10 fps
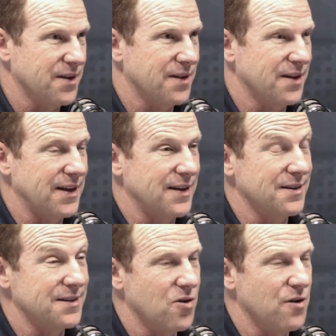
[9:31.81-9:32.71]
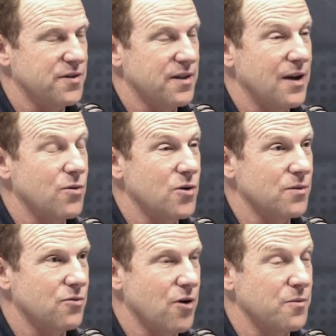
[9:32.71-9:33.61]
And then after they were
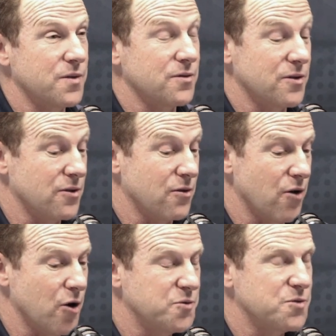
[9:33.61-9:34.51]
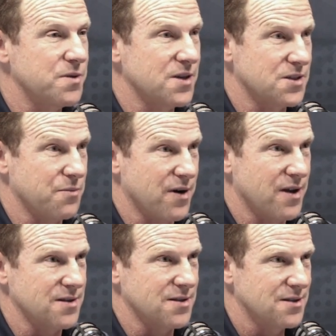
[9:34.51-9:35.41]
rope the, the, the Robespierres, the
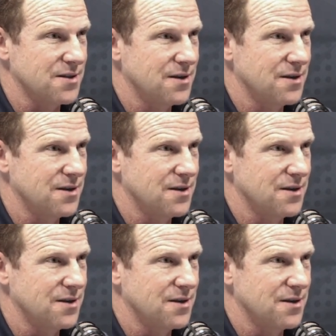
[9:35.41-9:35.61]
brothers,